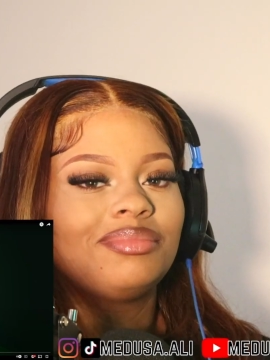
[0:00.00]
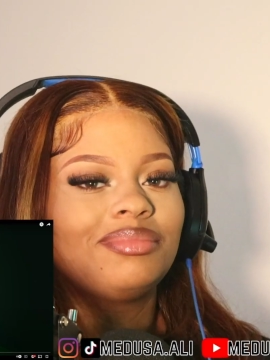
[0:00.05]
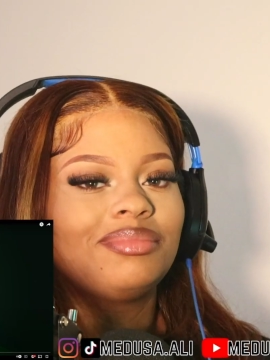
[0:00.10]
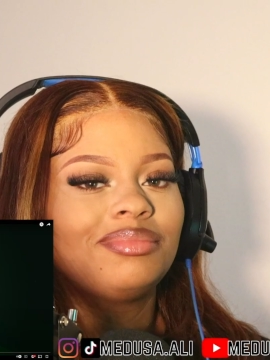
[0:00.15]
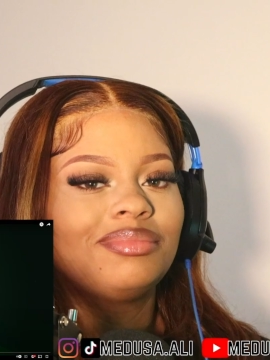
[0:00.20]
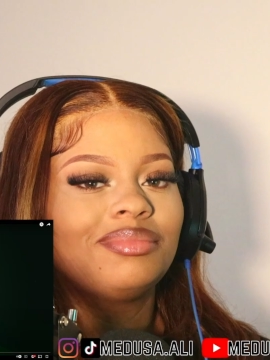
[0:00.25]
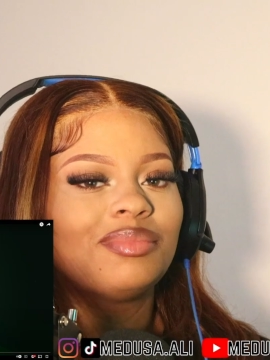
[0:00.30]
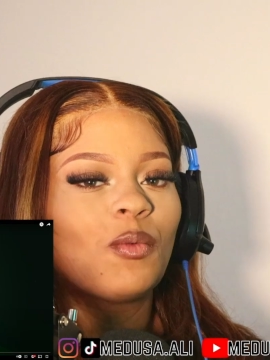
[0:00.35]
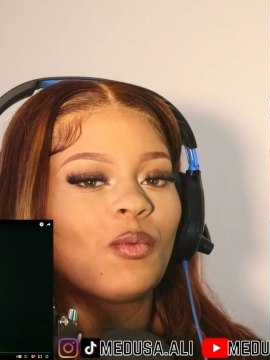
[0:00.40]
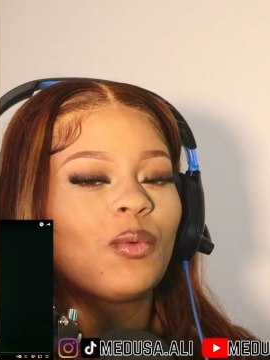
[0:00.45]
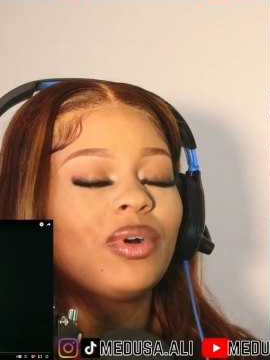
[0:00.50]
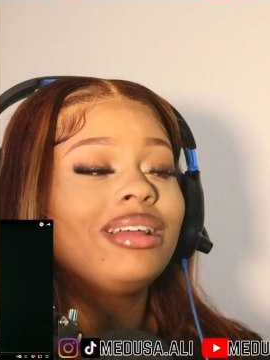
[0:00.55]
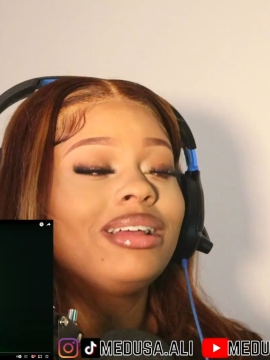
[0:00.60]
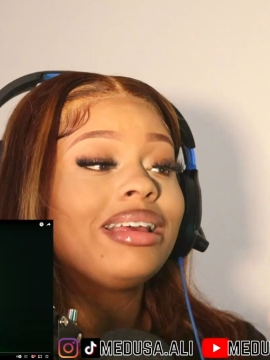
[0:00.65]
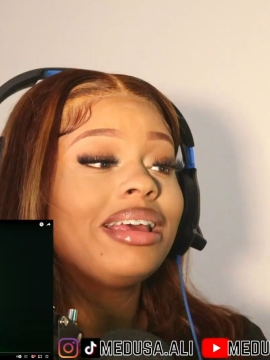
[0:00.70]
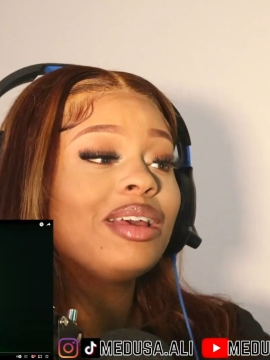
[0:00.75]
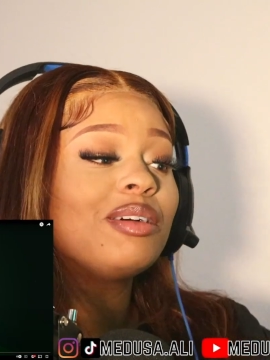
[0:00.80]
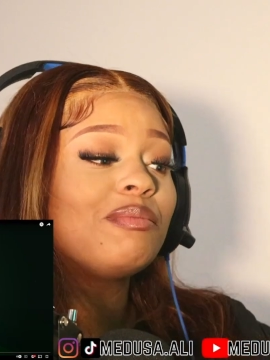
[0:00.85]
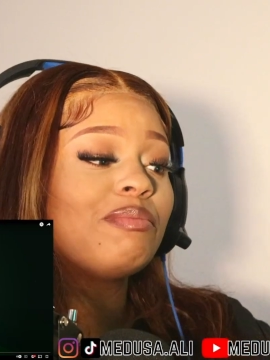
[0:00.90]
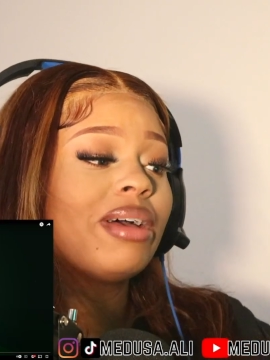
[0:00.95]
what
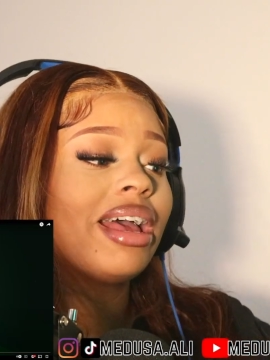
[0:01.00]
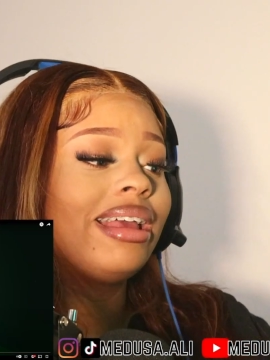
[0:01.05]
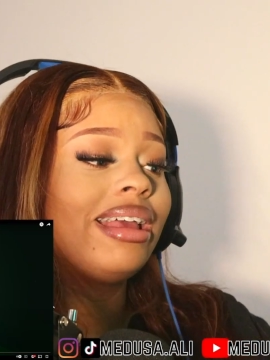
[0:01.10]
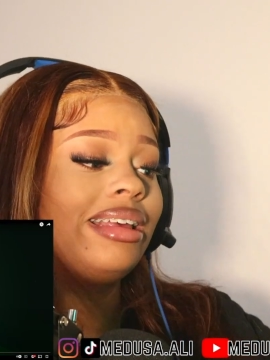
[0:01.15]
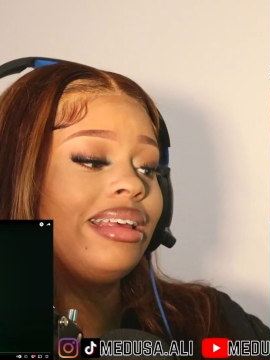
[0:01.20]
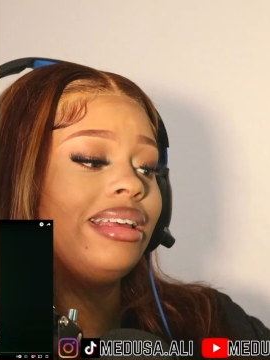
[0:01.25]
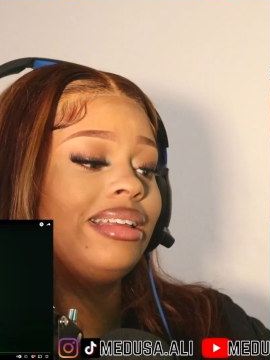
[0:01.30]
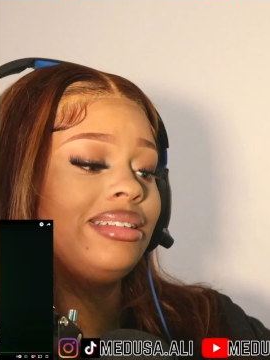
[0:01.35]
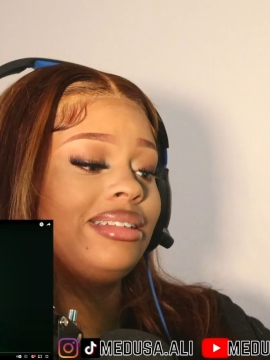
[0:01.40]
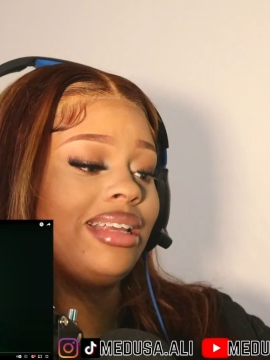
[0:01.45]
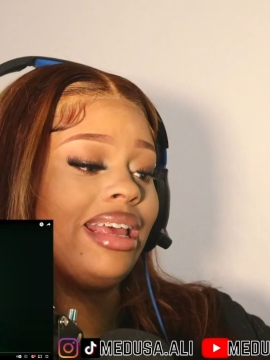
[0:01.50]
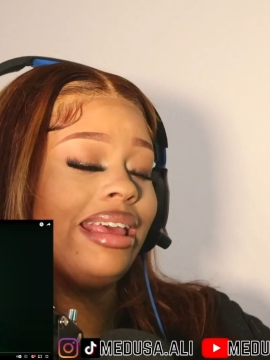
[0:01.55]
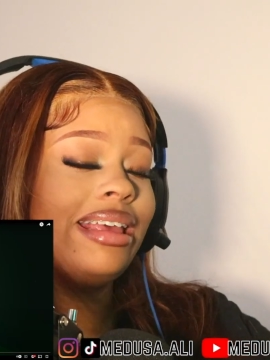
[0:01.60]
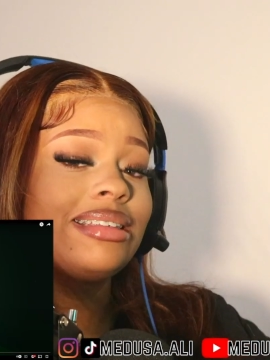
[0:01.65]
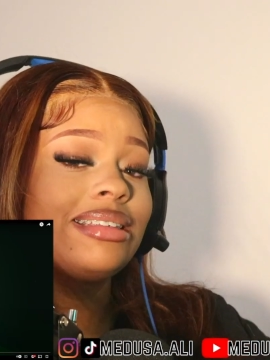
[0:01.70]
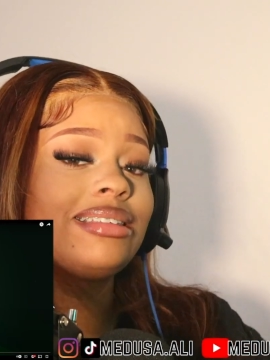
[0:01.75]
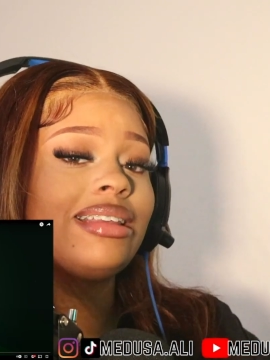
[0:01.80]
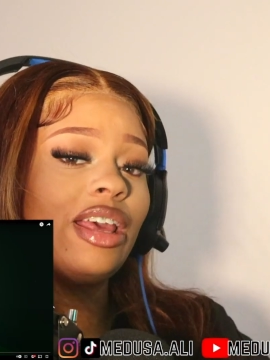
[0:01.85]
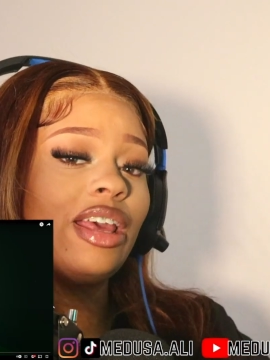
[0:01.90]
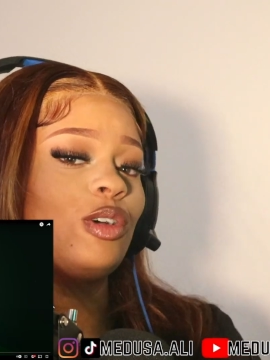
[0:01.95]
him painting his
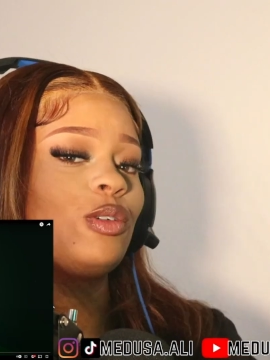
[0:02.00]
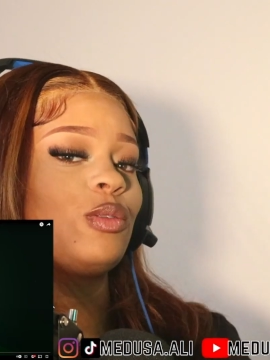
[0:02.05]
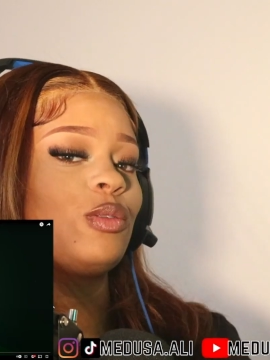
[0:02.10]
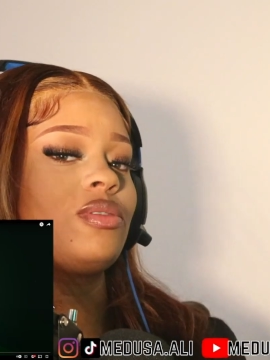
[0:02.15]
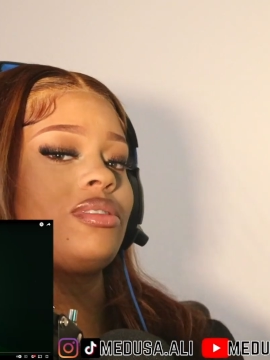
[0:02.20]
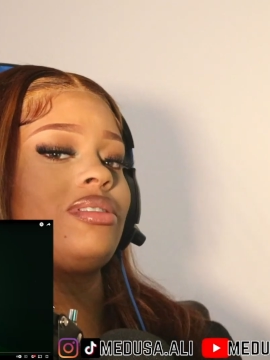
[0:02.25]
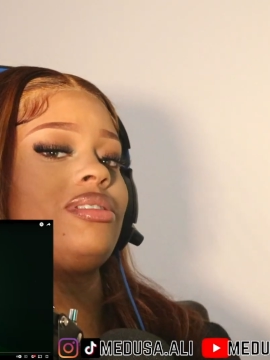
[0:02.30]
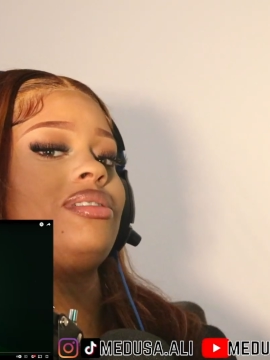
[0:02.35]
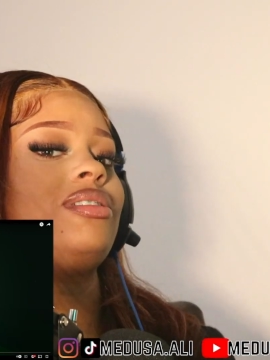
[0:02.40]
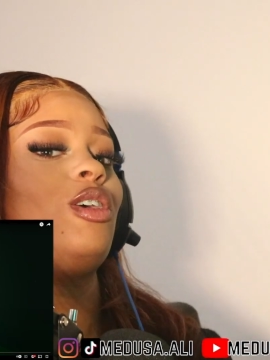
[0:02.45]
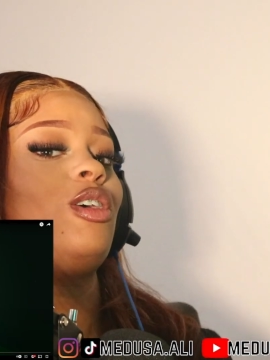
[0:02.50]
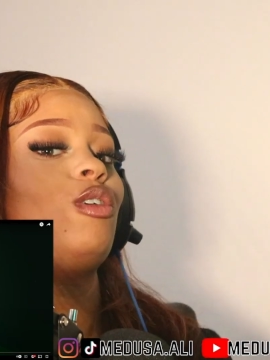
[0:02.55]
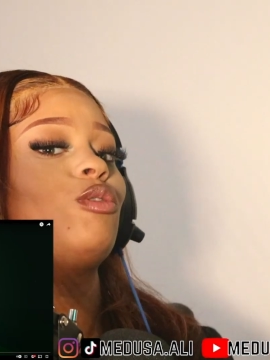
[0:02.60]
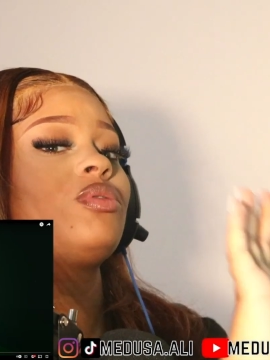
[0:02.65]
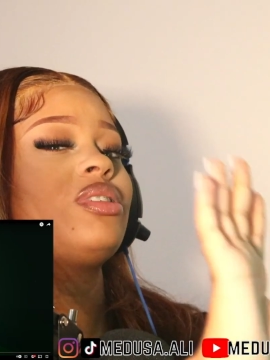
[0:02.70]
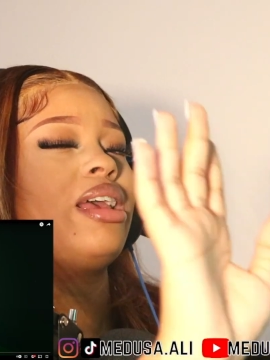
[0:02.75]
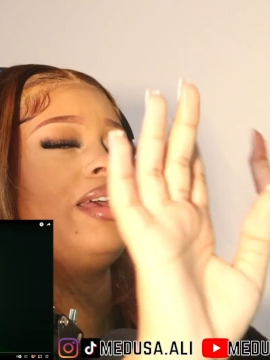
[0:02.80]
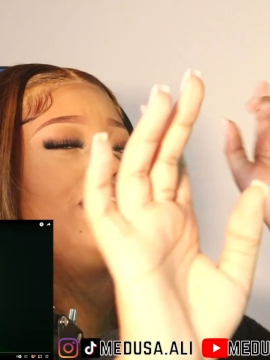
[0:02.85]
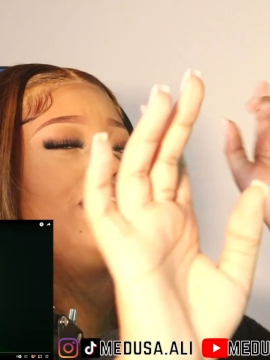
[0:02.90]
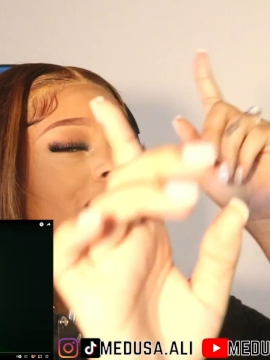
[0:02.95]
nails gonna
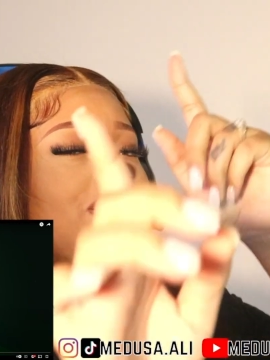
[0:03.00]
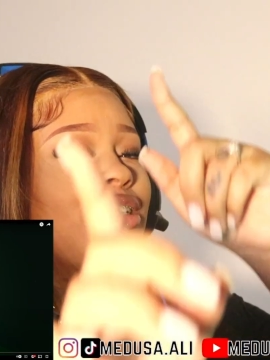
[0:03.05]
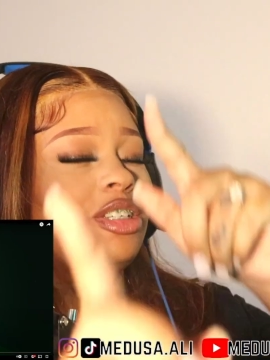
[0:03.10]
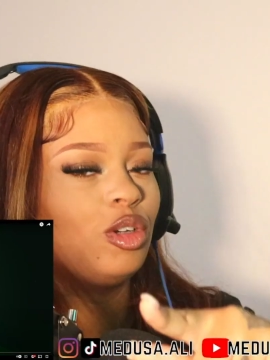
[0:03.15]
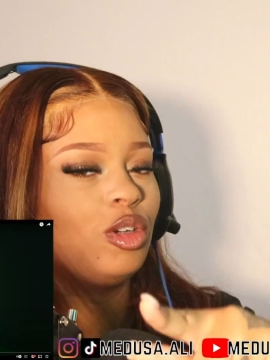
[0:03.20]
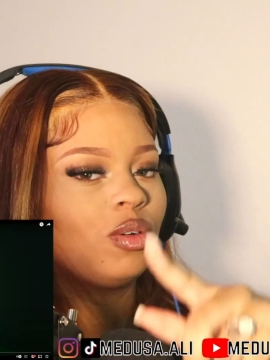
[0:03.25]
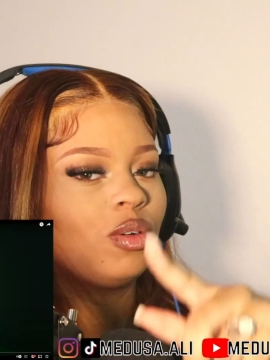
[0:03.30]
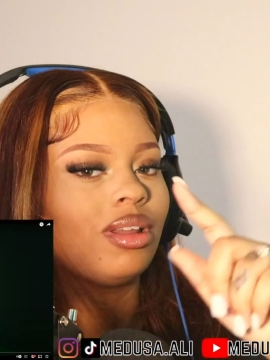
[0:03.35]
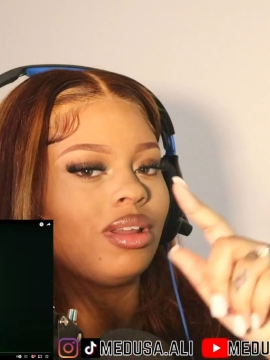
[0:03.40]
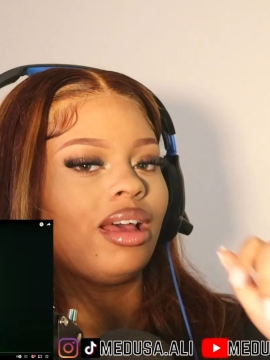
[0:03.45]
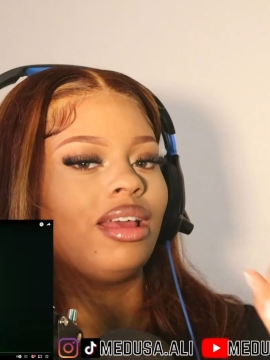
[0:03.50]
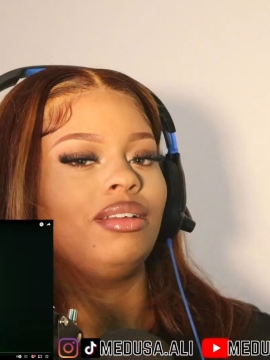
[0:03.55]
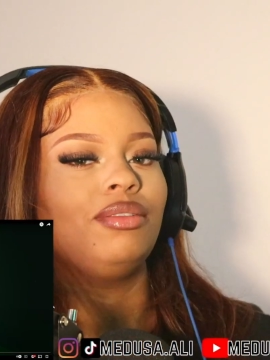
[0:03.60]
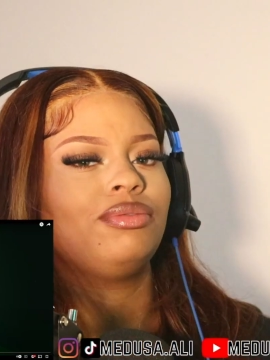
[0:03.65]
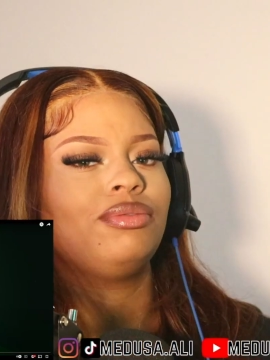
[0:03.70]
change in your life?